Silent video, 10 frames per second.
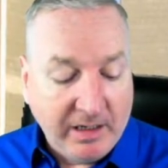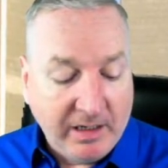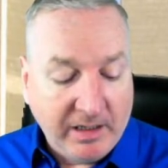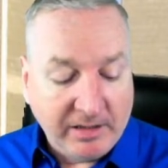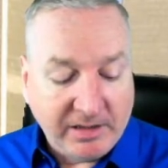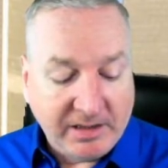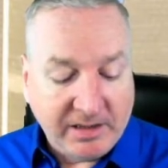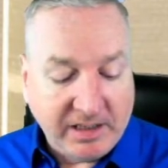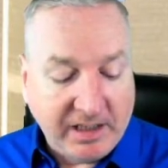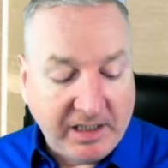Let's
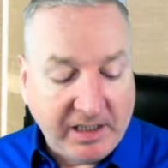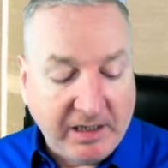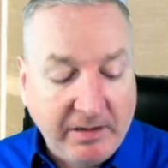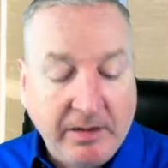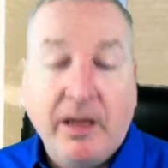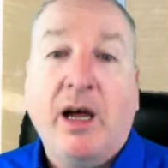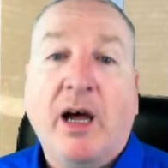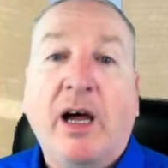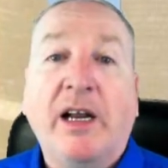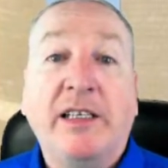see.
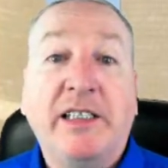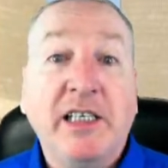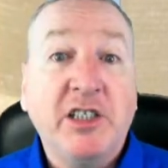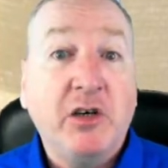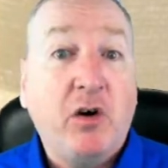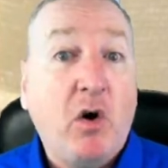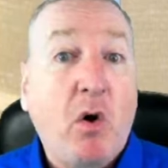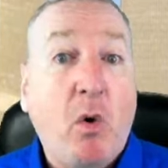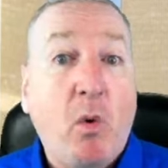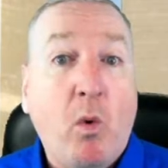An
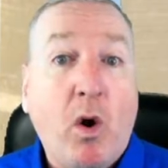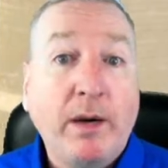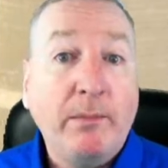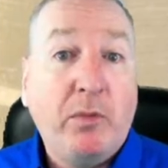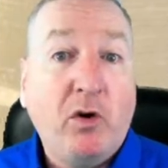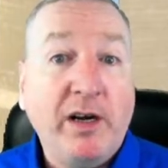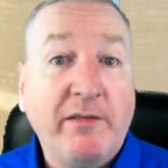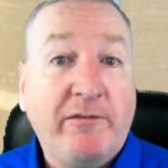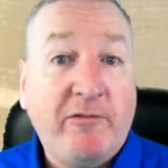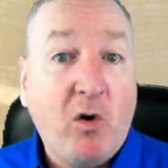additional
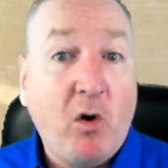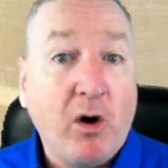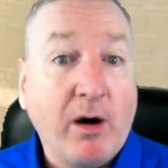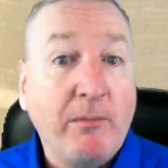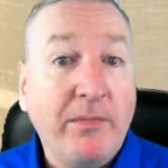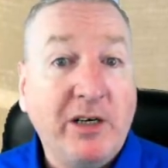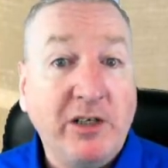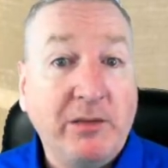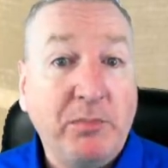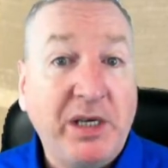1.4
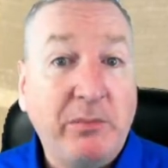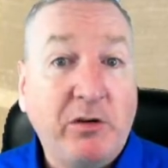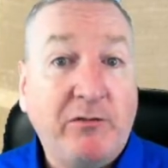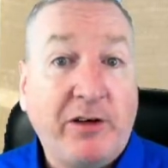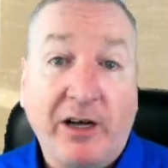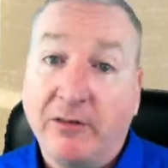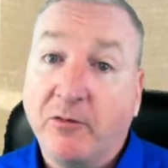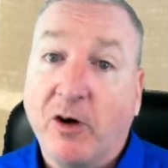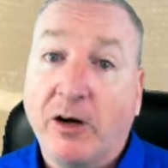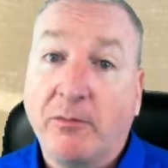million people filed
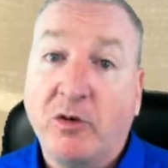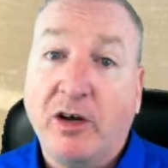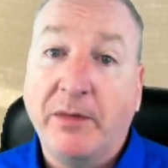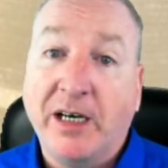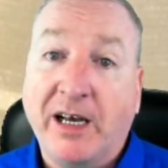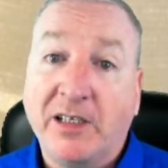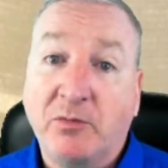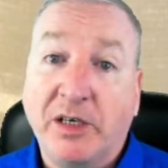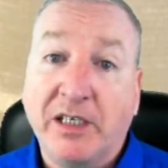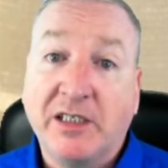for unemployment
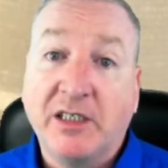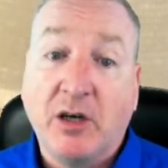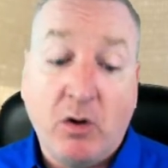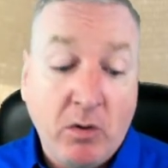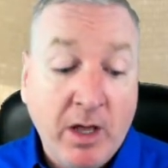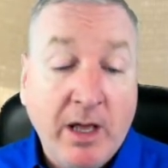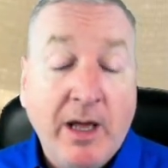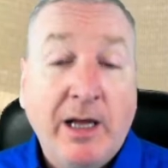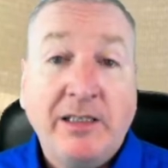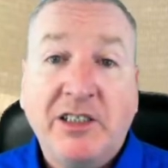last week. So
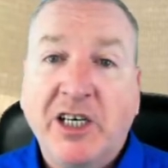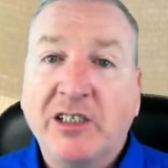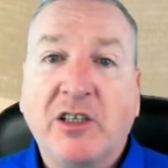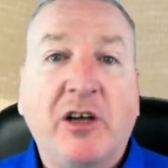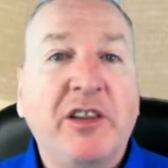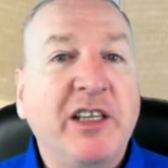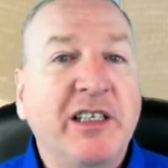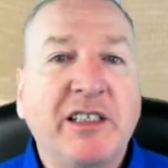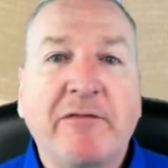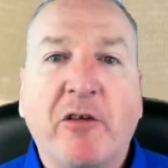just on
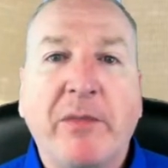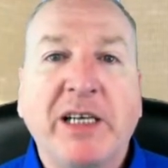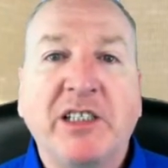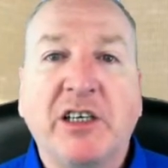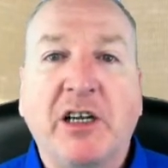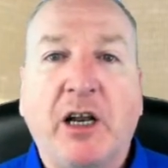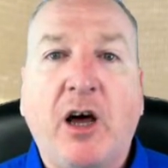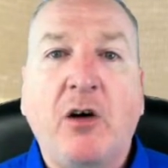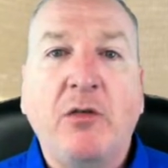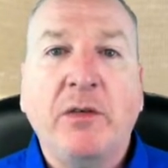this information
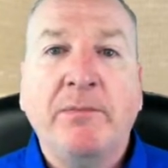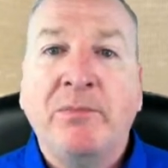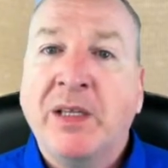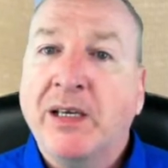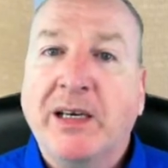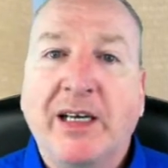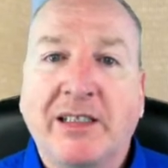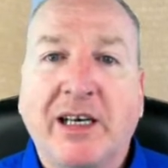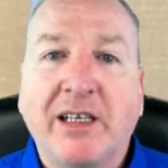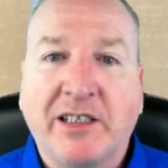alone,
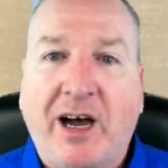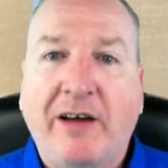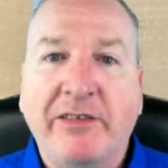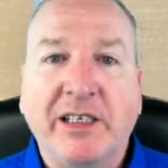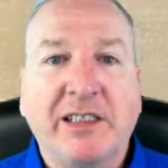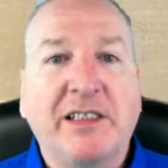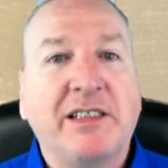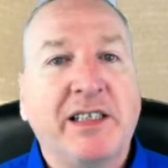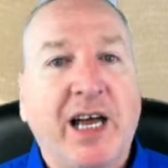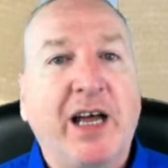it's
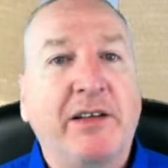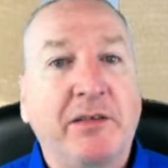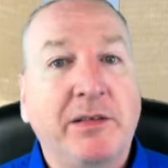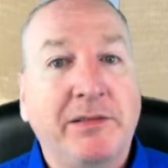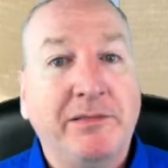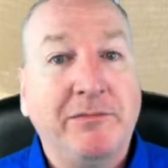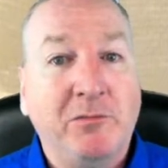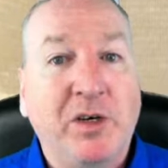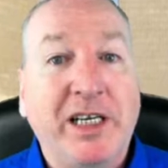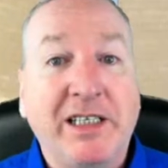obvious that
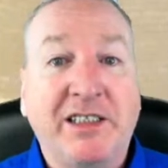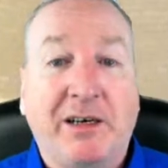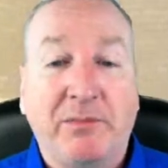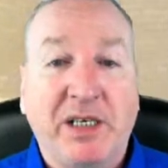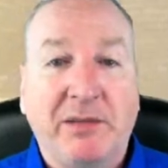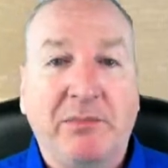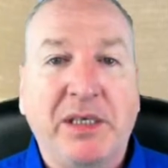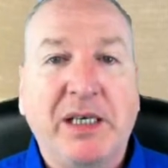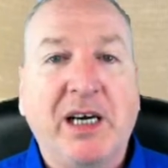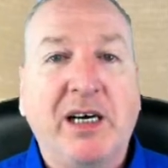we need something,
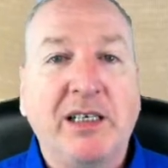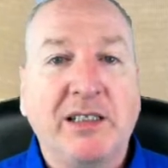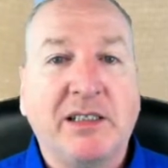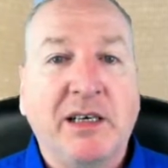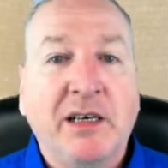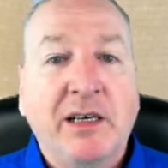because